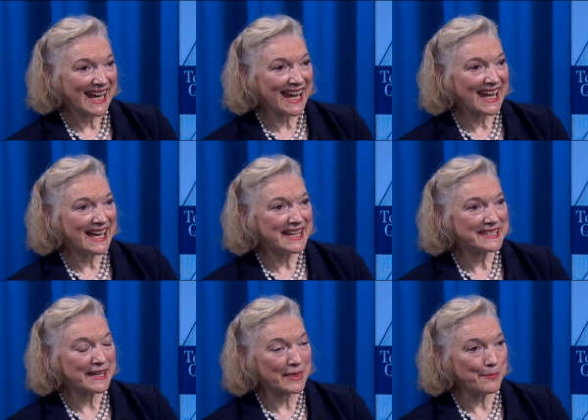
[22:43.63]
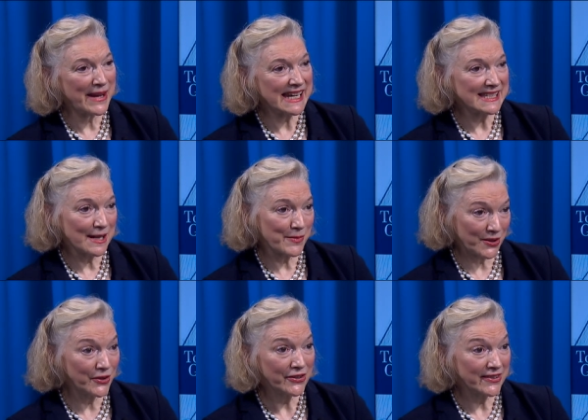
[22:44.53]
And the painting,
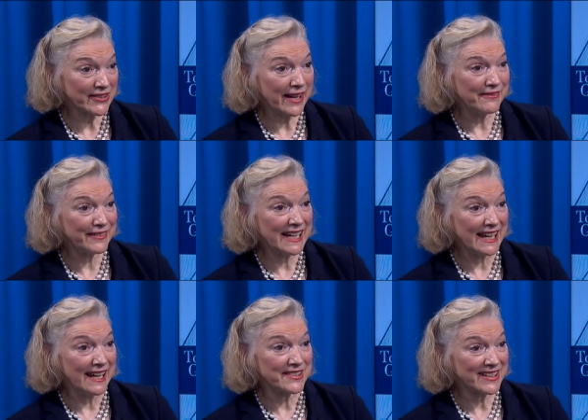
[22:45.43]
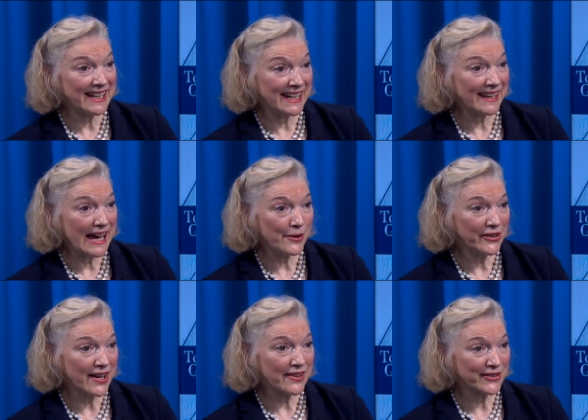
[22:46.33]
because it's unfinished, it
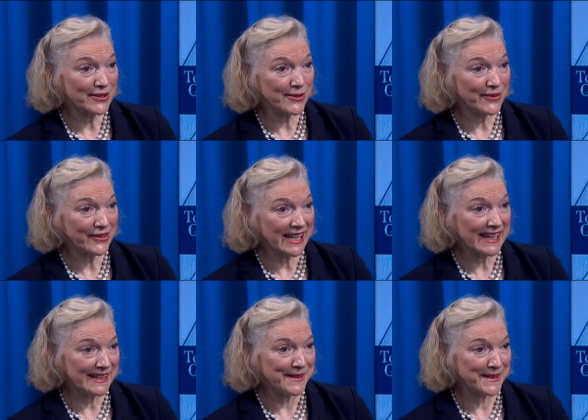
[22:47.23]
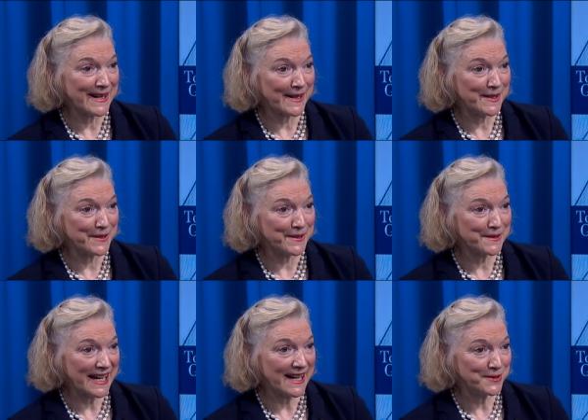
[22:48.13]
allows us to see
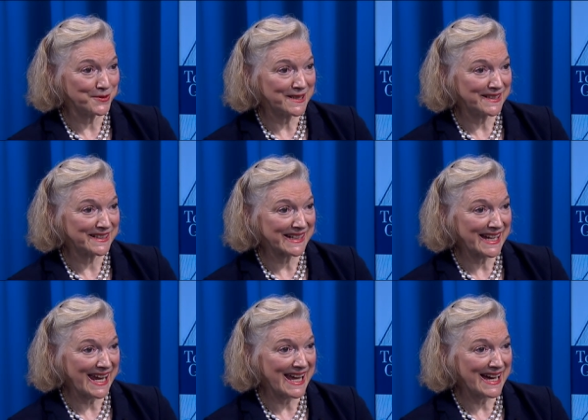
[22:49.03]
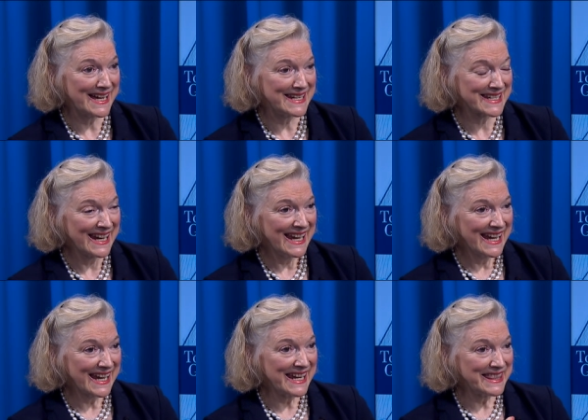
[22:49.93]
Leonardo at work and
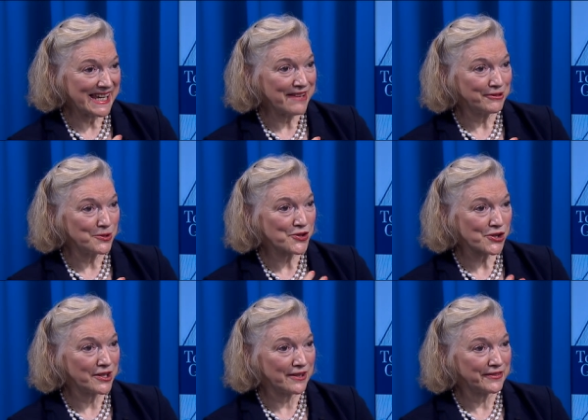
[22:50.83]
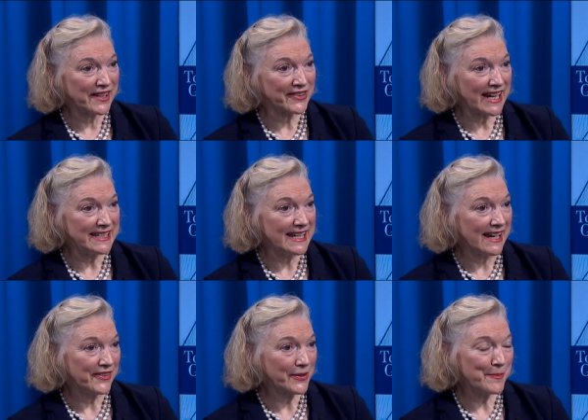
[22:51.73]
in the evolution of his
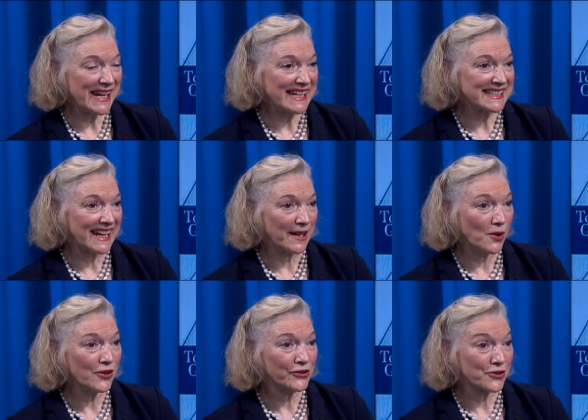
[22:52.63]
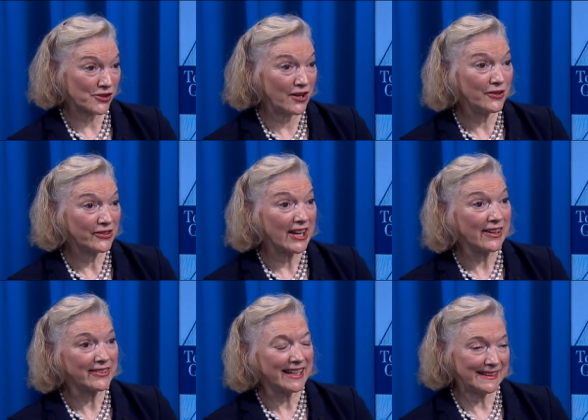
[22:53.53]
ideas. The painting also shows
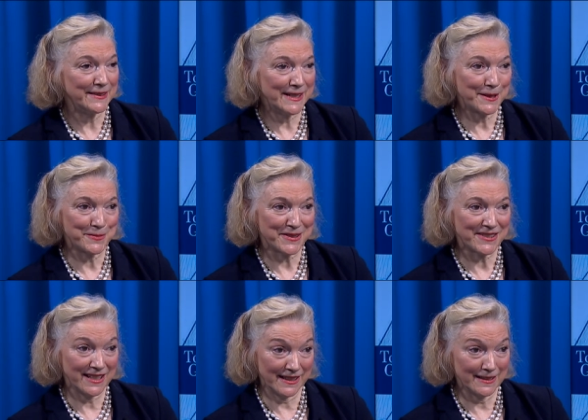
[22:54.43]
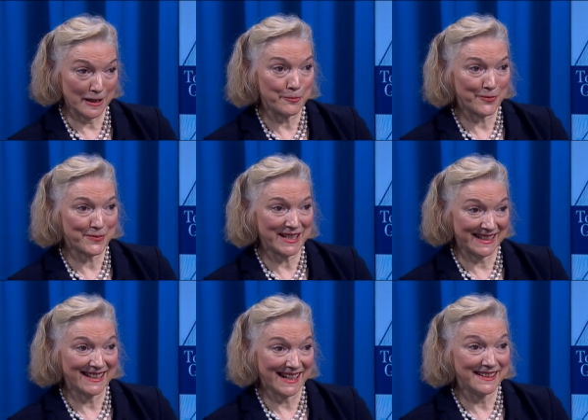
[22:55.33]
us that Leonardo proceeded in a
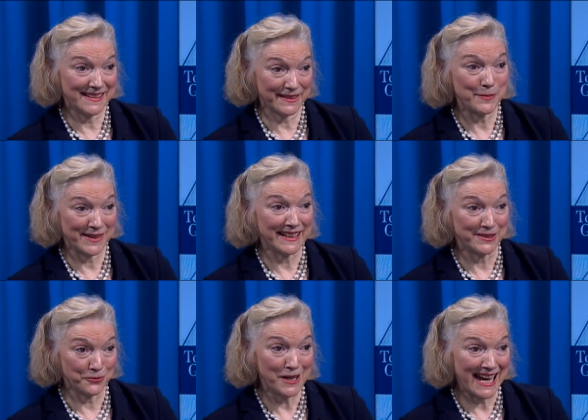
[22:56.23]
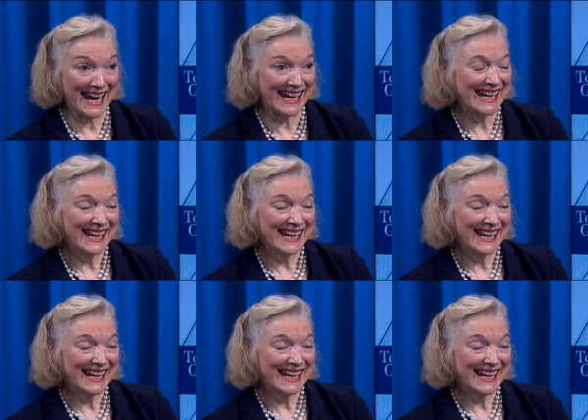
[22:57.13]
pretty undisciplined way.